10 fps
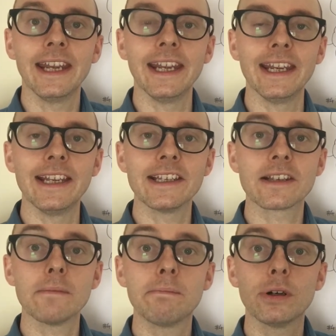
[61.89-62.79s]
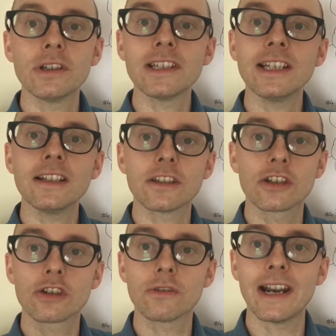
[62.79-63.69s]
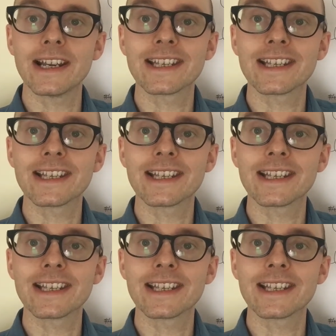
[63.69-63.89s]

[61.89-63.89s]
is putting the stress